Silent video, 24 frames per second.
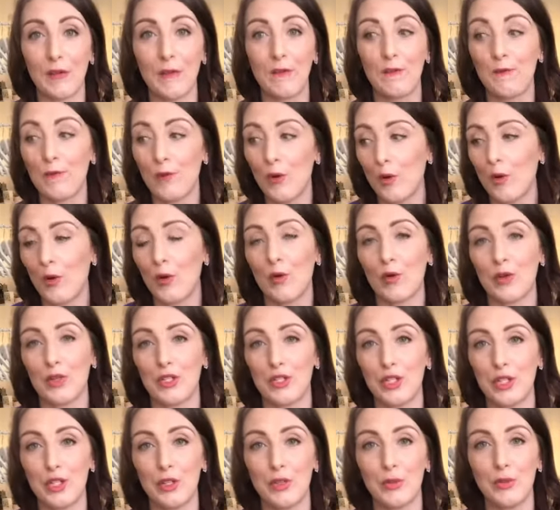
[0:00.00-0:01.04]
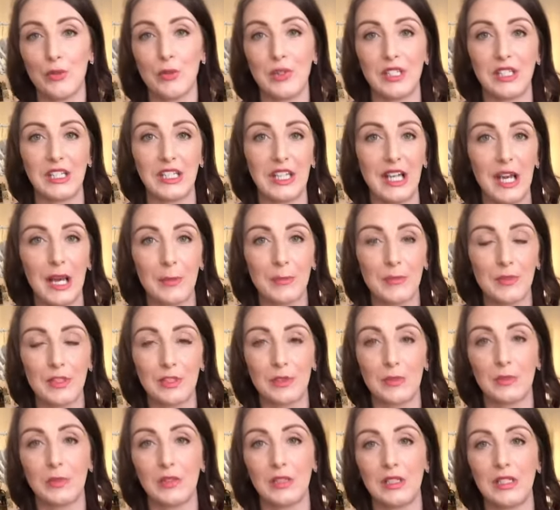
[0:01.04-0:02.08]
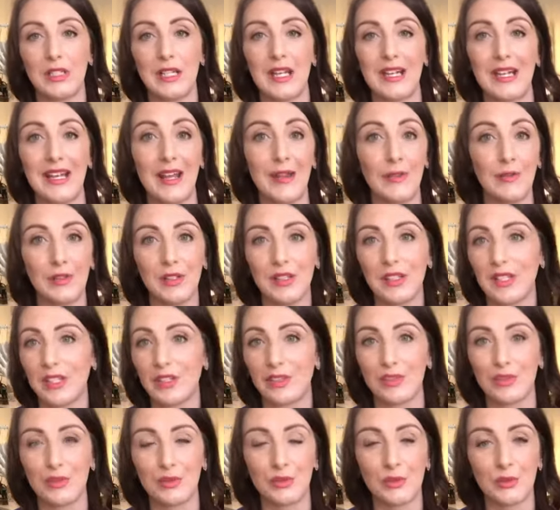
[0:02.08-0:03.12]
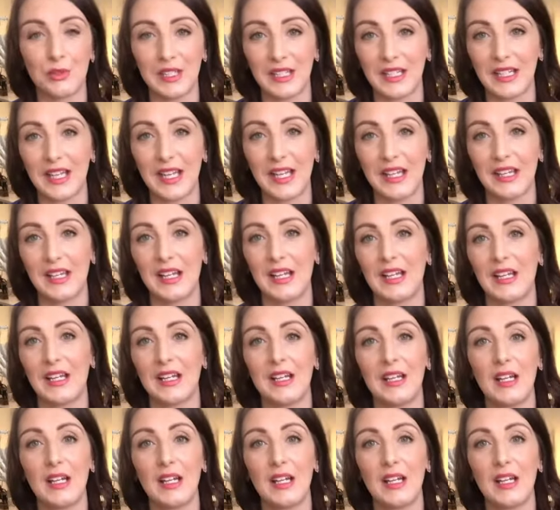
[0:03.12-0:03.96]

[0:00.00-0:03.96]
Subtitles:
for you in your capsule and everything just going together,